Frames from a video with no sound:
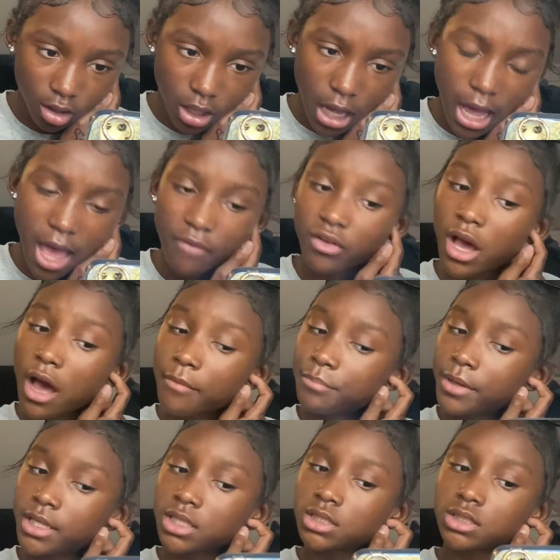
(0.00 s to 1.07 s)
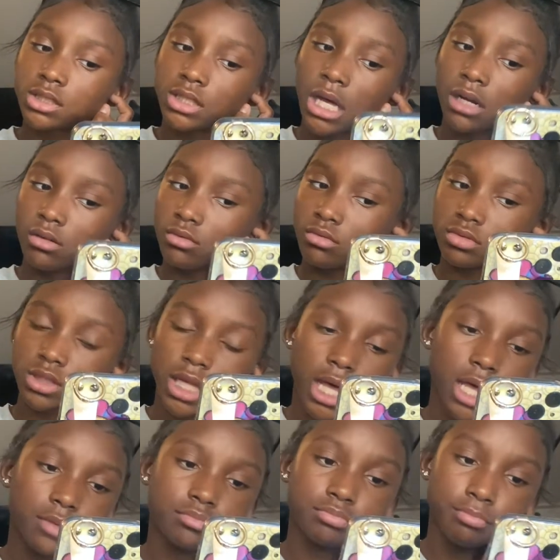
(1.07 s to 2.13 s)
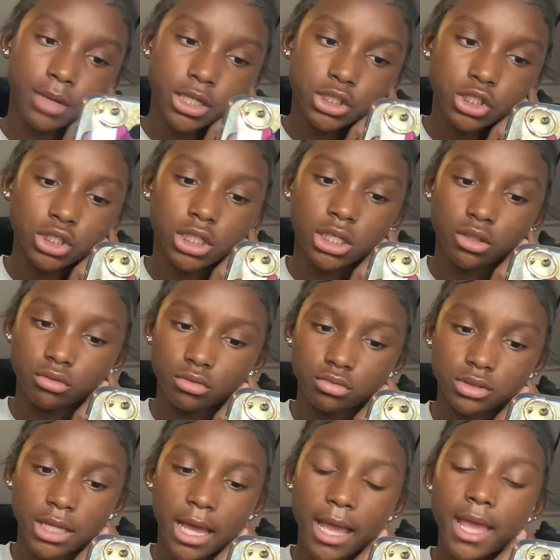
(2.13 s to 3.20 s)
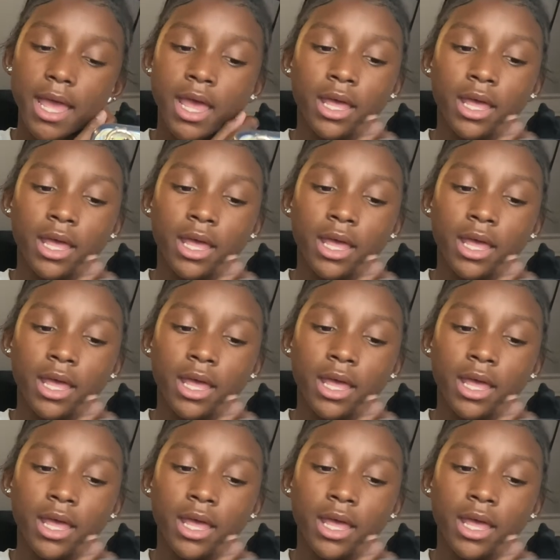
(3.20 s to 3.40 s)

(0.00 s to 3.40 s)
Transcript: I have Compass, I don't use that. Measure, I don't use that.